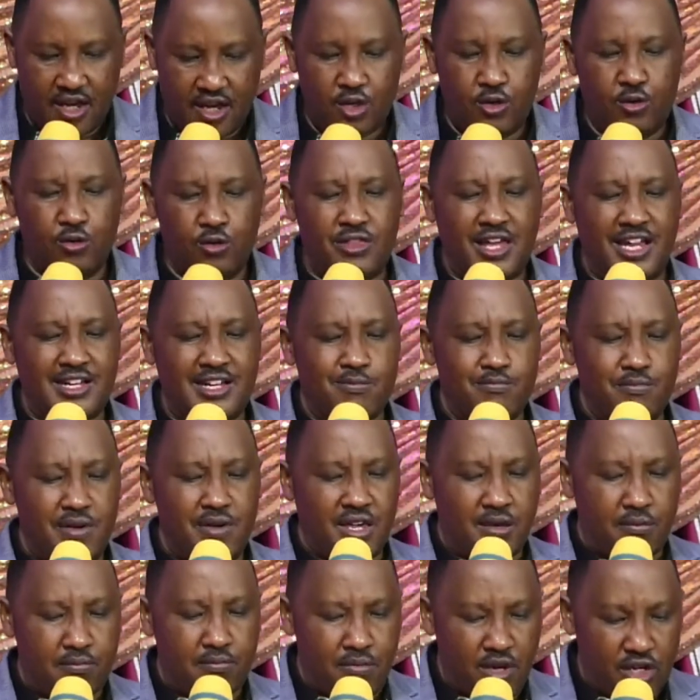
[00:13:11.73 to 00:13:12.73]
You that
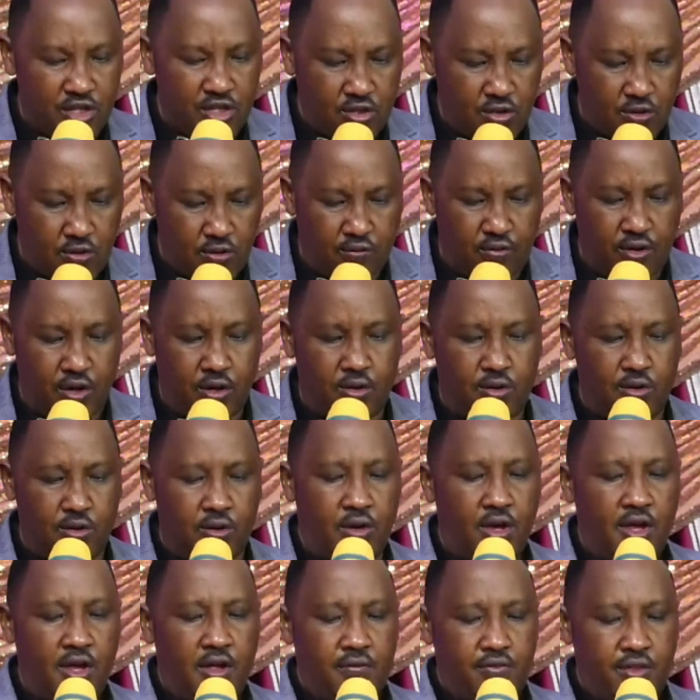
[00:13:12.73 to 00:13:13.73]
make mention of
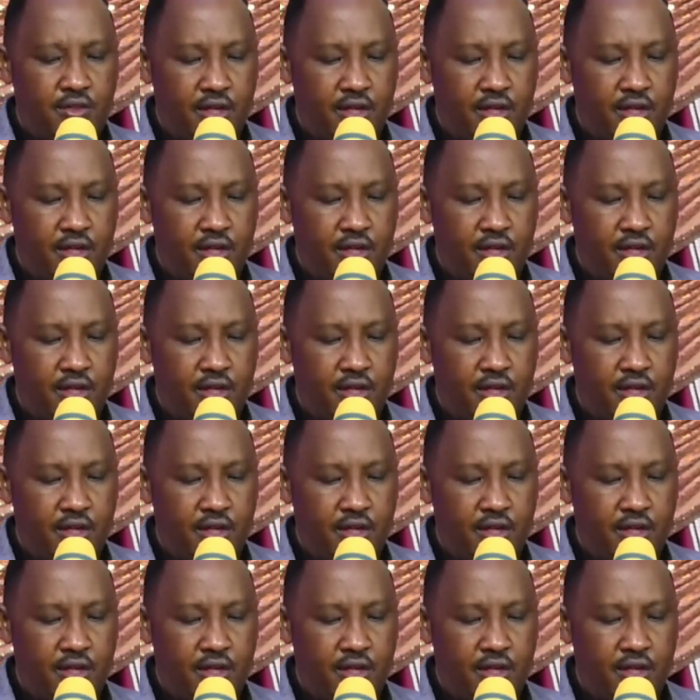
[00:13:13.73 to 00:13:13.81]
the,